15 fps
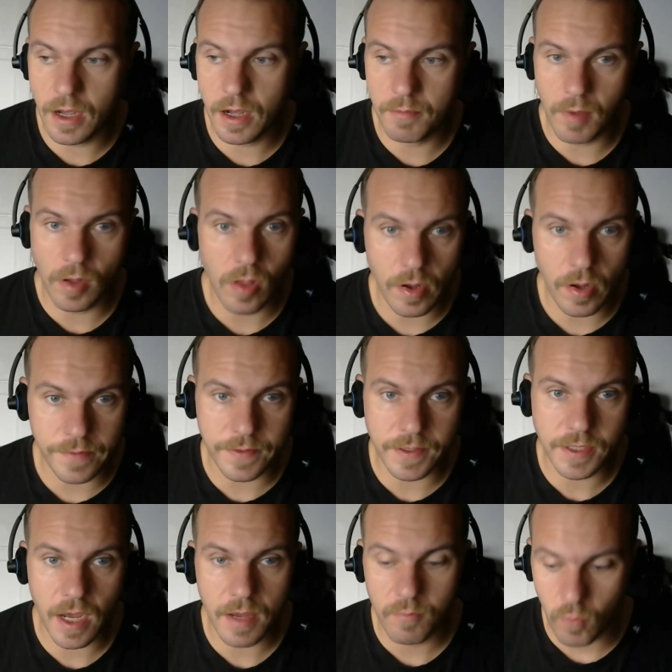A lot of the
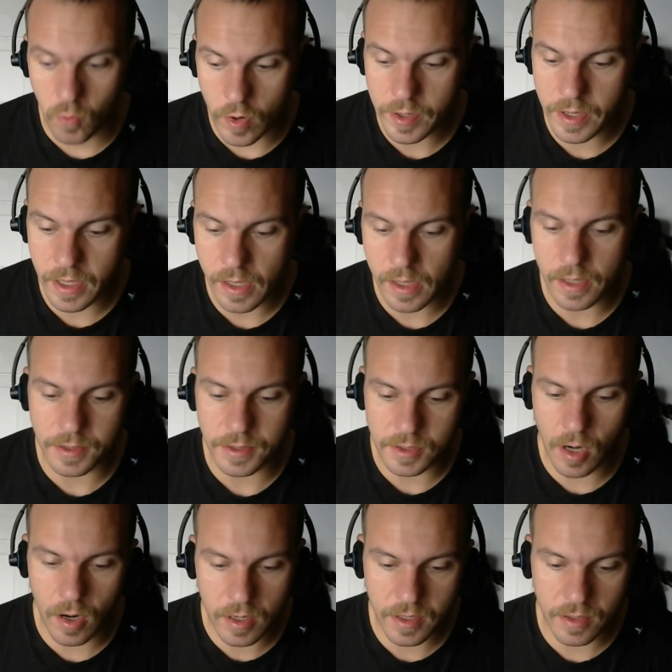time working and
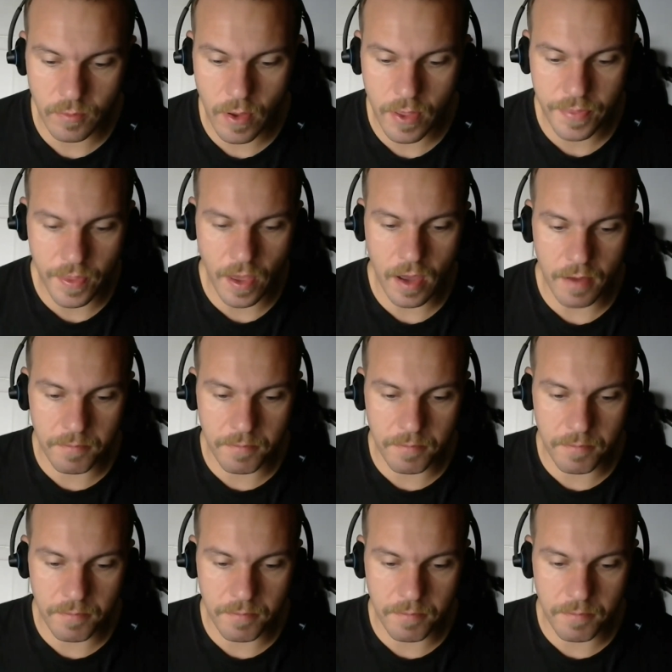talking with